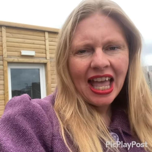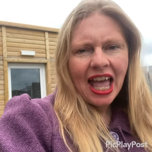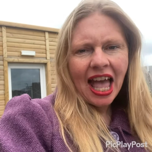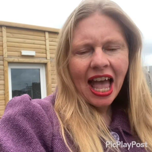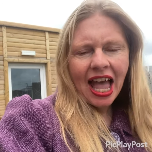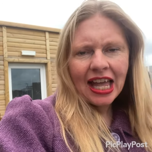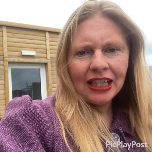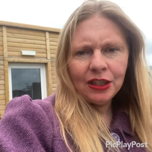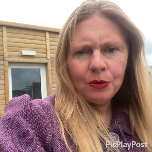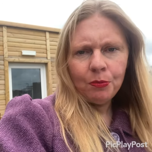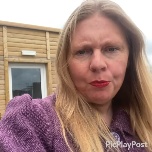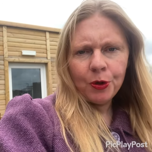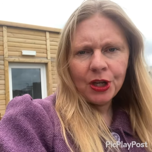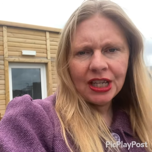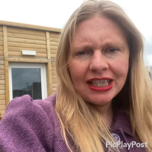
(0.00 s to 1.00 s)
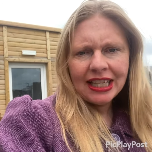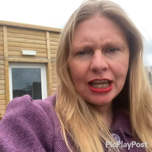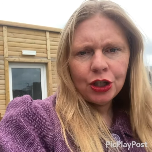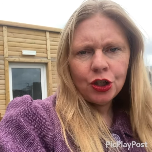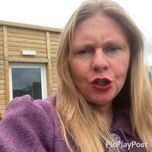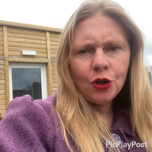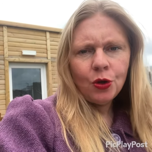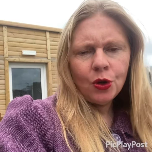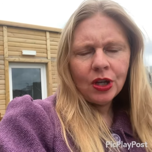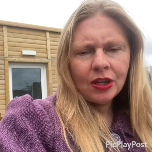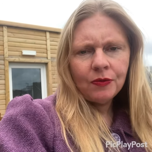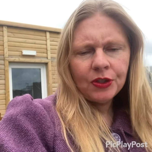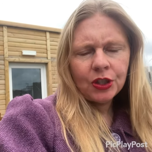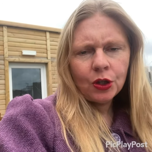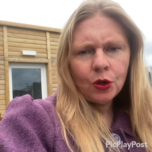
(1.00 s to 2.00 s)
and book a session or give us
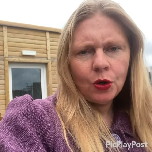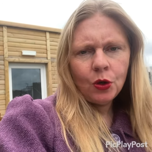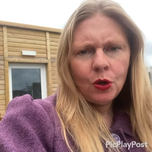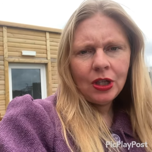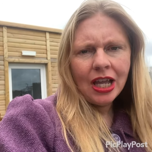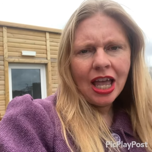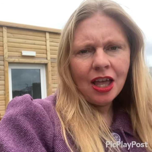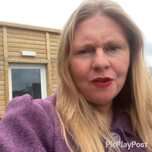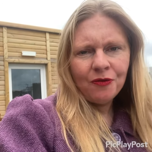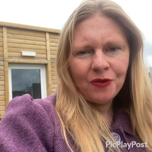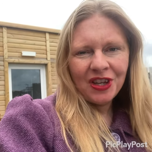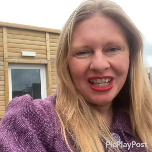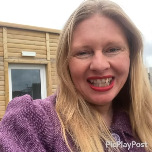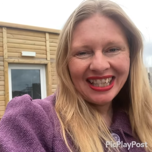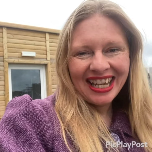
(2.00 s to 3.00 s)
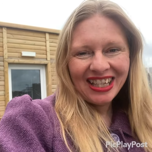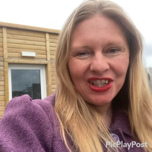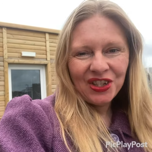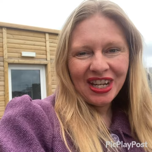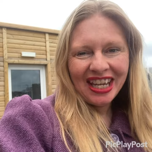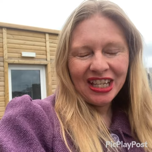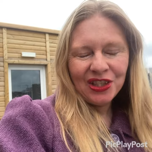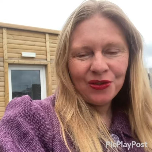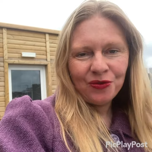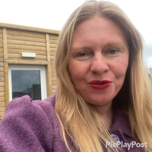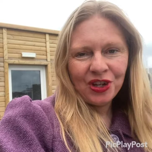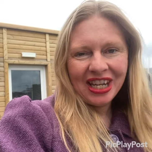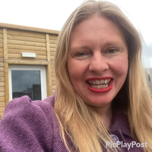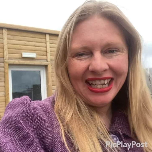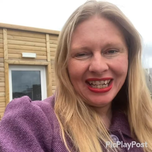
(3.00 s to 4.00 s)
a call. First session is free.
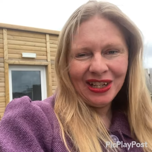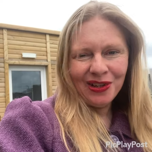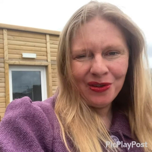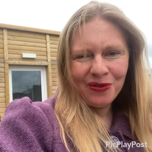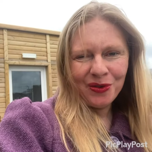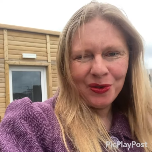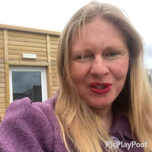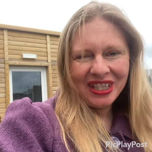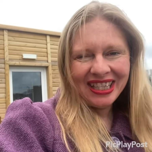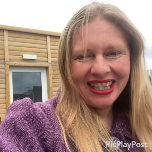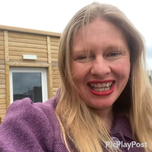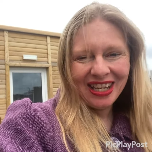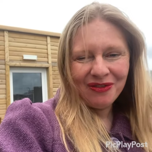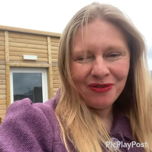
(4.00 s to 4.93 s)
Look forward to seeing